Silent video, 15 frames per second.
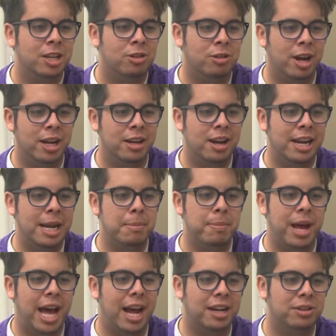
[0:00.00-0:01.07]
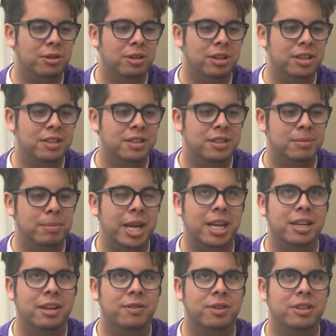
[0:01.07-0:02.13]
create an impact or at least make
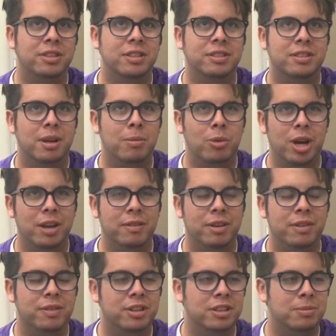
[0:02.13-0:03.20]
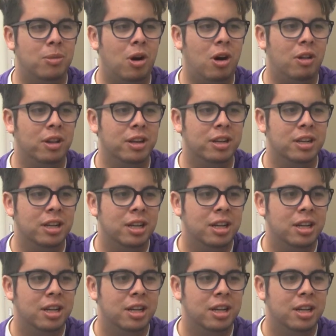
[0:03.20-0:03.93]
a difference in some way, even if it's small, and